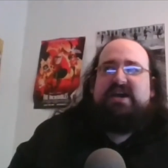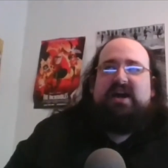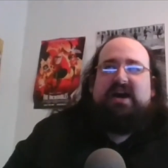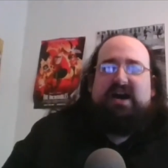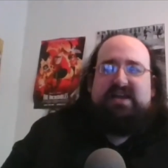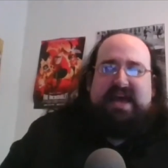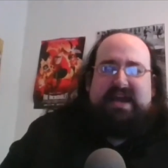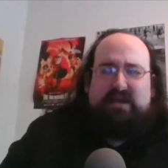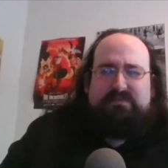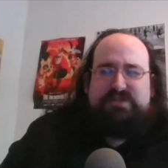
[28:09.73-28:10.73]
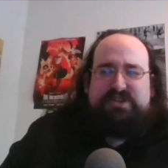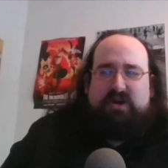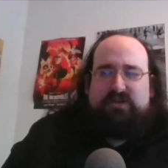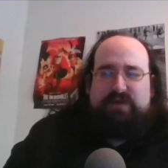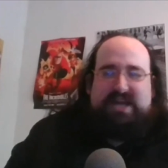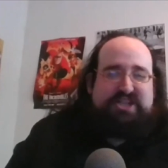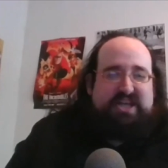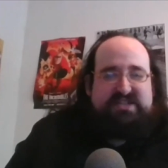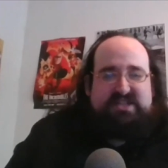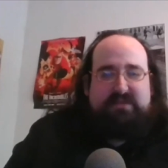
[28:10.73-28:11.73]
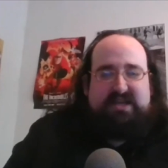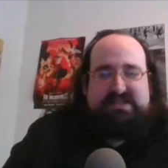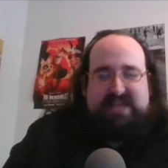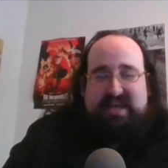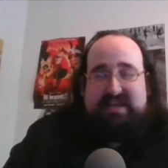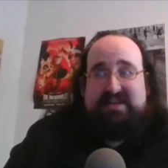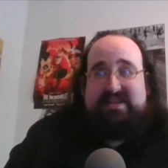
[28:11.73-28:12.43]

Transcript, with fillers: Uh, that album was called Rage Against the Mundane.